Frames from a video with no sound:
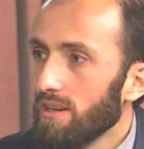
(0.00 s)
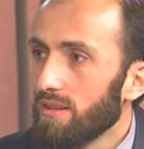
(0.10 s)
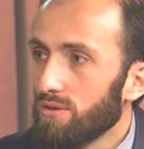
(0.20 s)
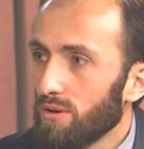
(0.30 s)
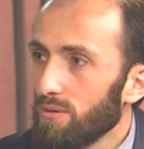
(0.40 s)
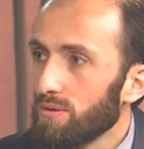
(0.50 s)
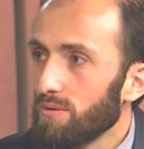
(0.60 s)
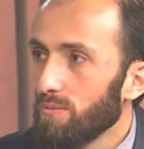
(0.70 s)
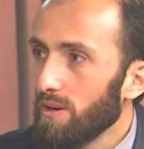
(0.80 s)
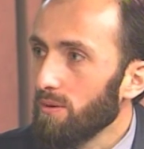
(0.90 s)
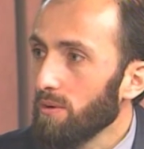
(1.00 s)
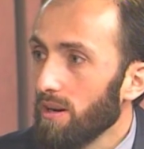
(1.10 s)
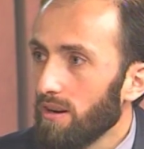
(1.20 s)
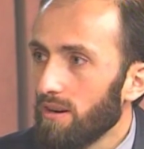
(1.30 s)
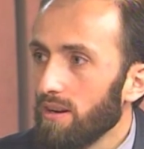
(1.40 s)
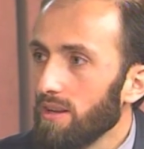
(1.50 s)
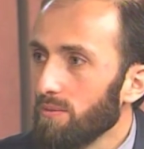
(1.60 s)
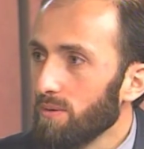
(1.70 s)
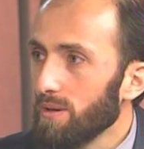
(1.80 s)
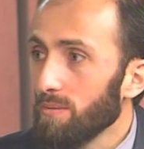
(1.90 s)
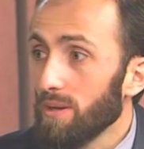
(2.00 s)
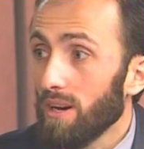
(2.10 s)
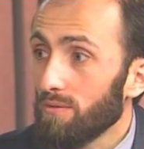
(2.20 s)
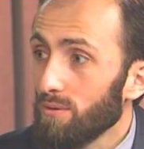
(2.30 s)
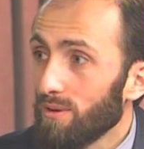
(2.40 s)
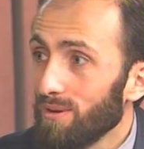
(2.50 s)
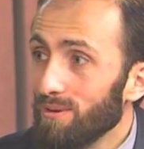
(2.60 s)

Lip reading: It shows where we are and where we have to go.